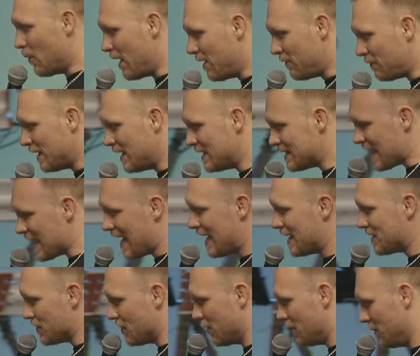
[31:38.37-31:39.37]
my wife lays
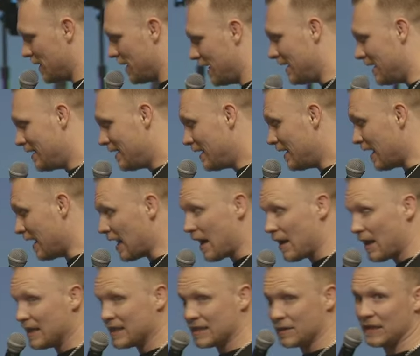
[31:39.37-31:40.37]
hands on me. And
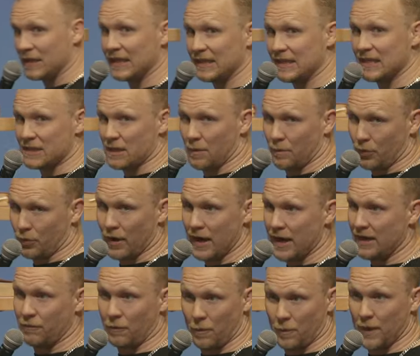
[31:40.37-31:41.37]
I get this, I'm
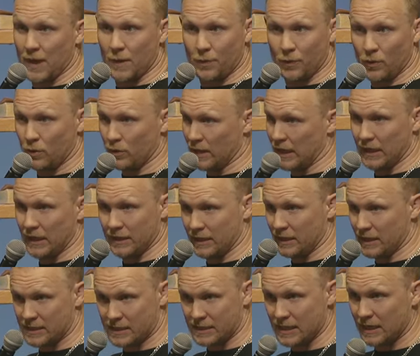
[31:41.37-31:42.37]
praying for people,
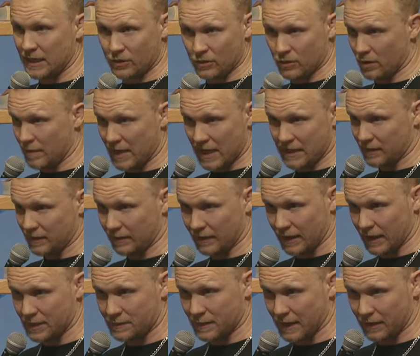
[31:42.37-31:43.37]
healing the sick, doing amazing
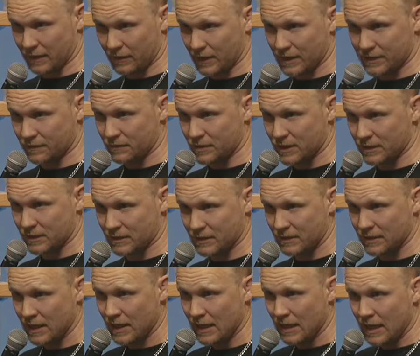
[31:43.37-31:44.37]
things by the grace of
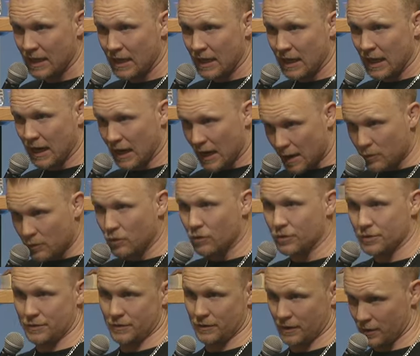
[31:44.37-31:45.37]
Jesus. And I'm
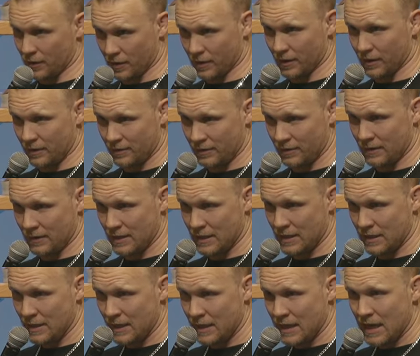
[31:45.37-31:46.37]
going to the car.
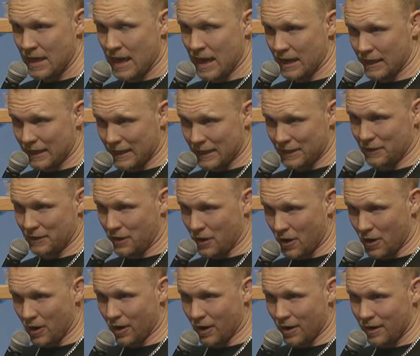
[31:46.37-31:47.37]
I get in the
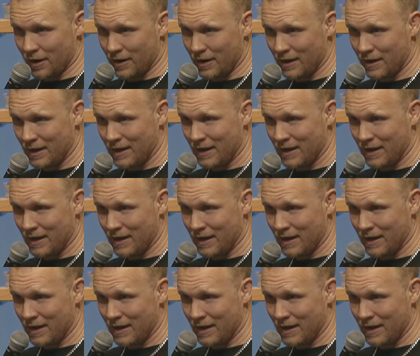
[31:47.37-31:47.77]
car.